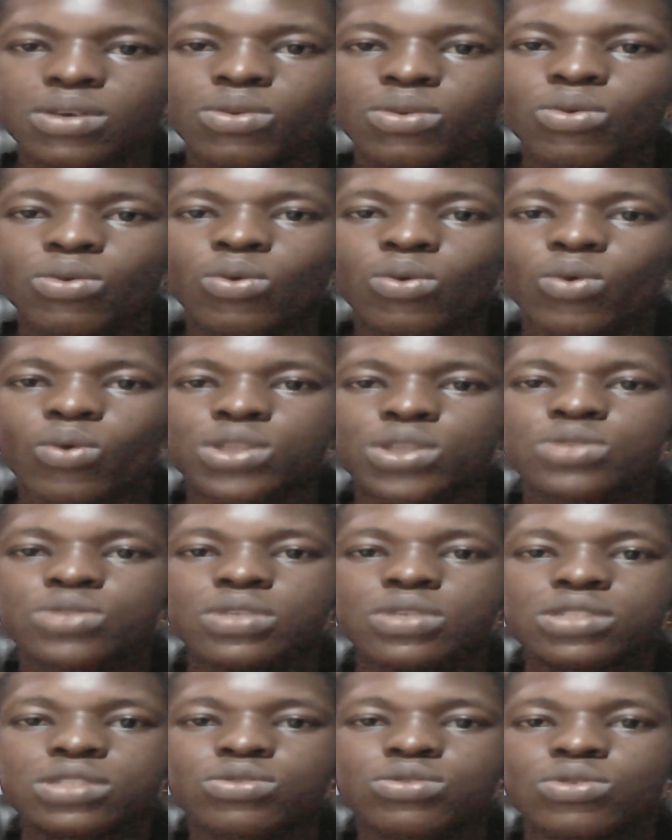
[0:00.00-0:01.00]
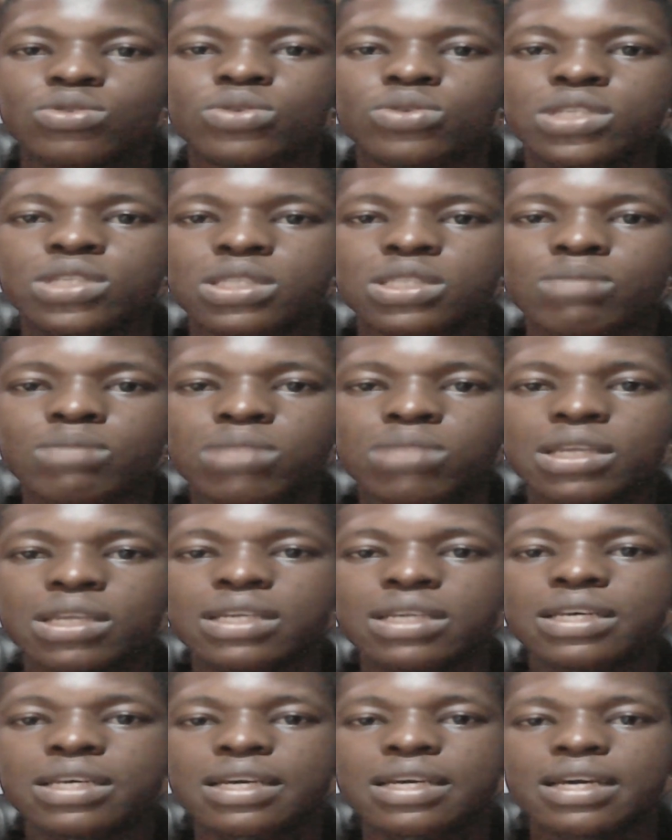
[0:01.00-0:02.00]
What you need to do is simply
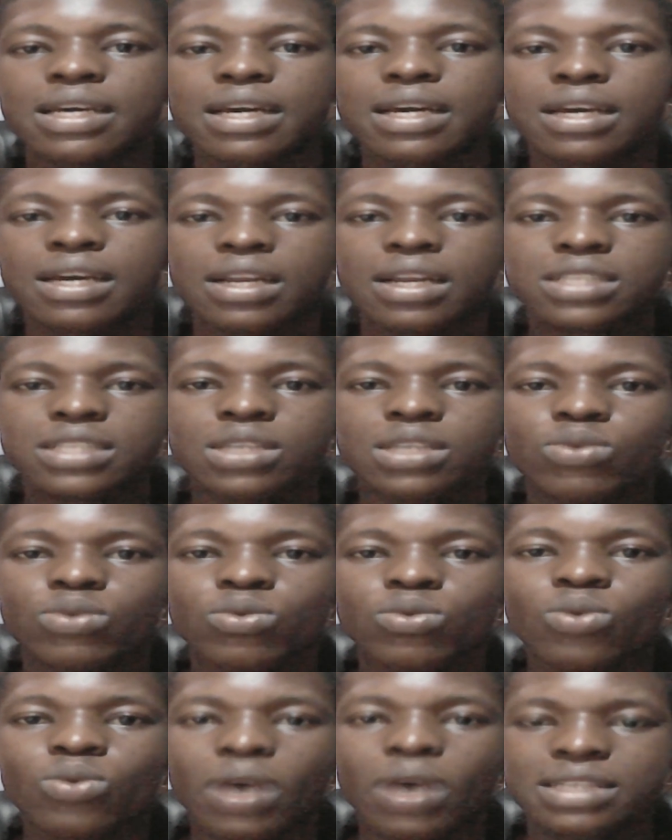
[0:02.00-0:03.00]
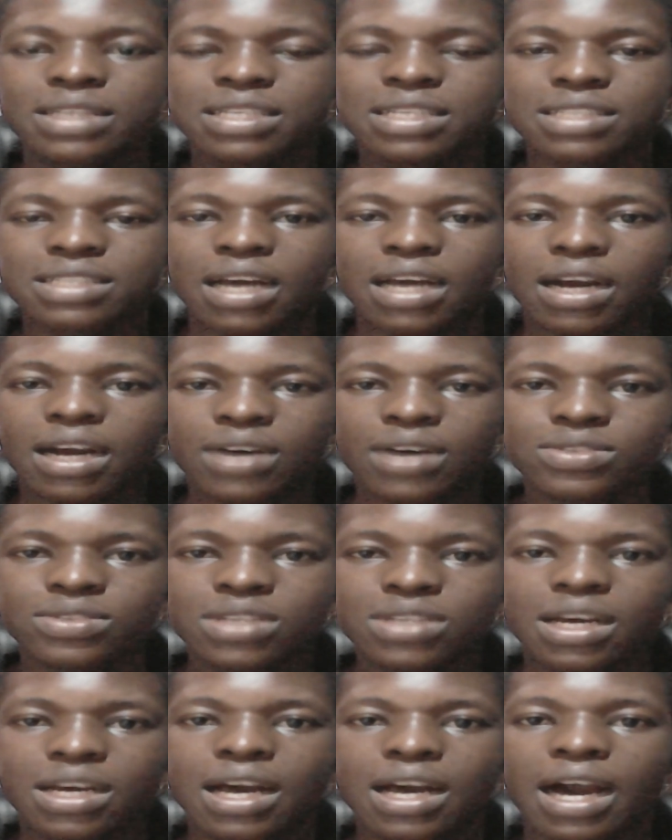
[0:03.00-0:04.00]
create a Google AdSense account
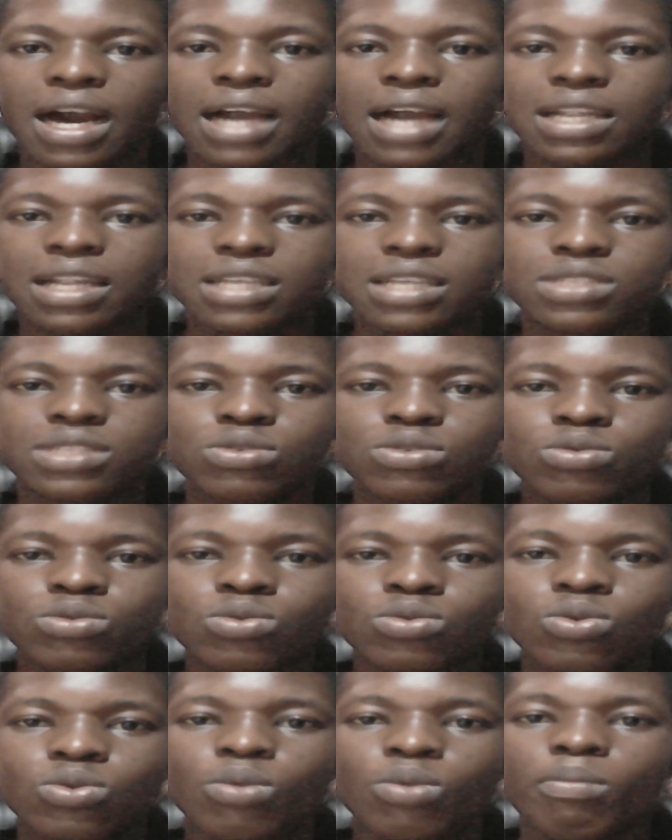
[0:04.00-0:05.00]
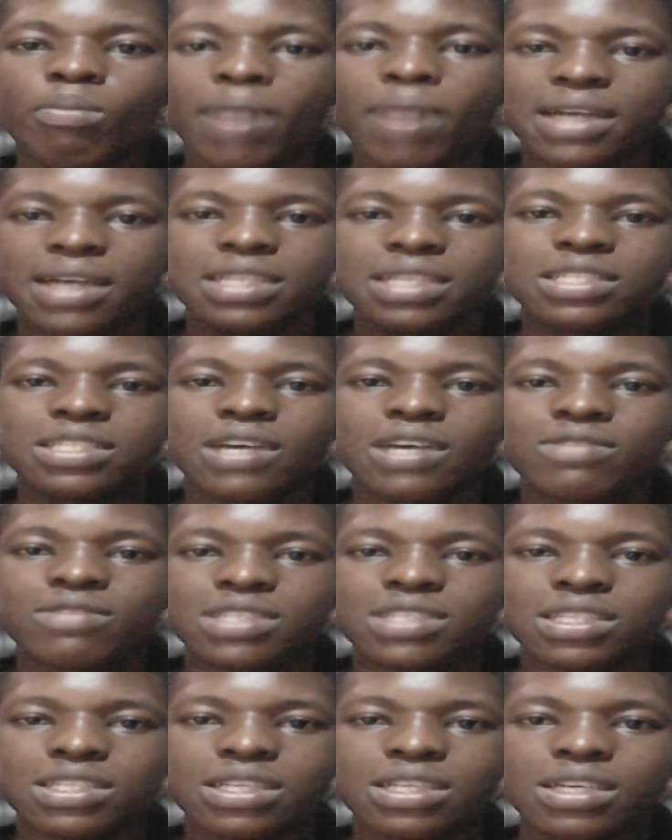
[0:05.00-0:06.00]
and let Google manage
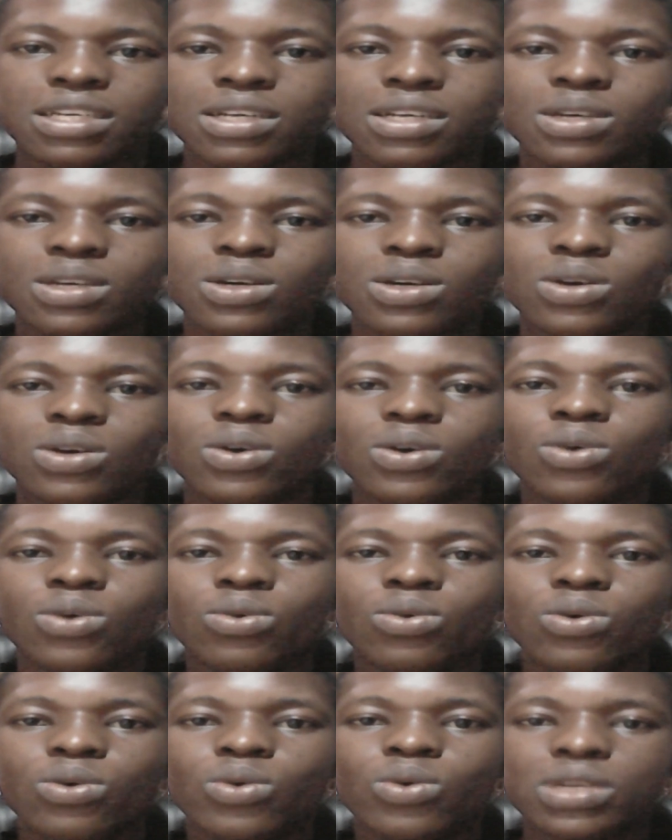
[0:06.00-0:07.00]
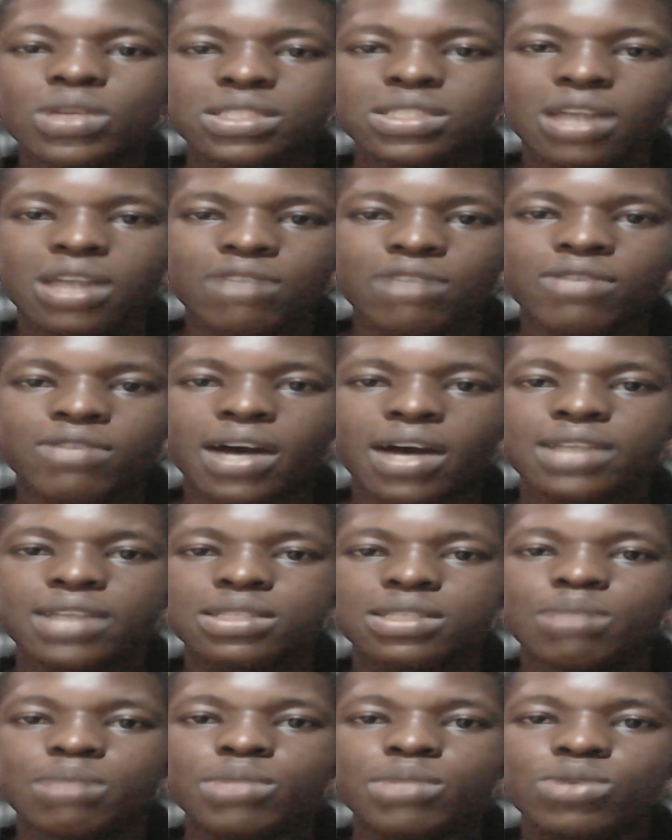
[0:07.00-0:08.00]
everything. Google will serve as a
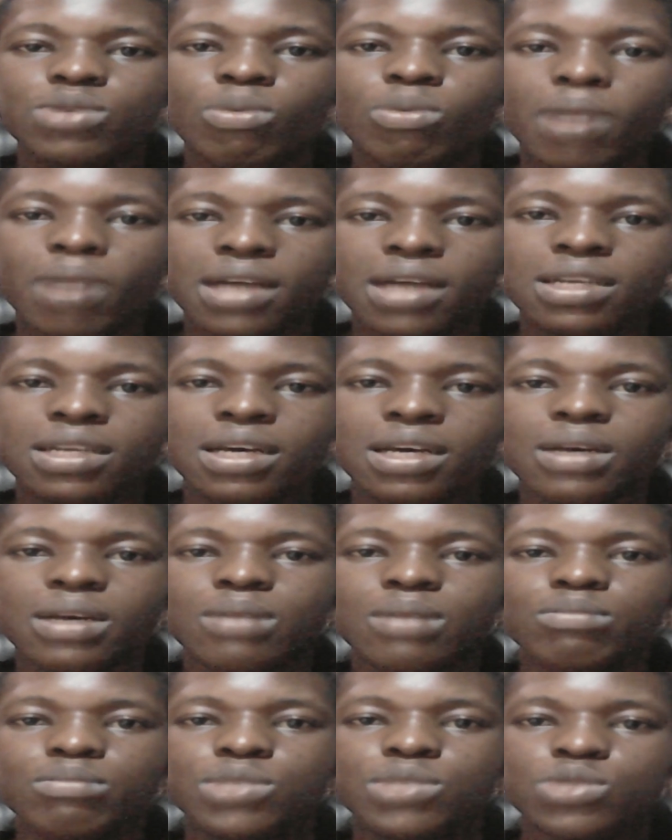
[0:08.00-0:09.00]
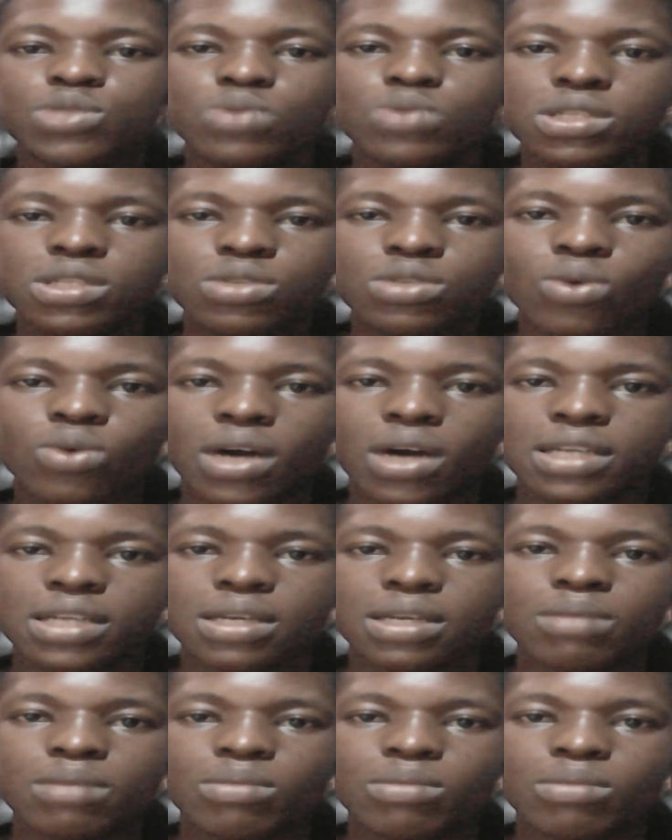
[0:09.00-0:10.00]
middleman between you and them.